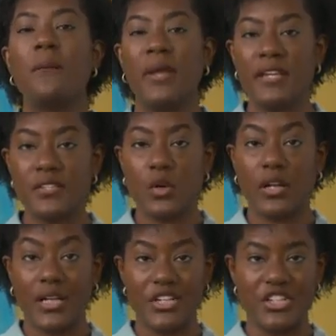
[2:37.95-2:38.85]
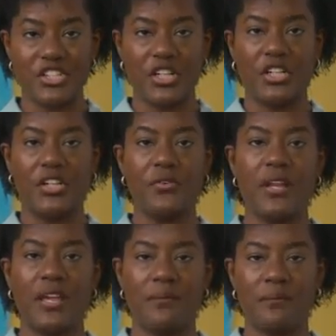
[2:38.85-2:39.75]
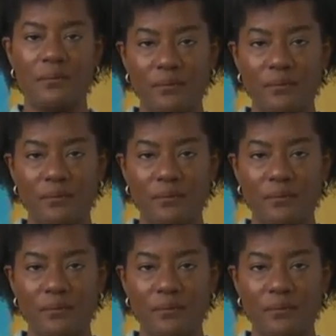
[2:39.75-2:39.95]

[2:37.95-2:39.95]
based on a condition you name.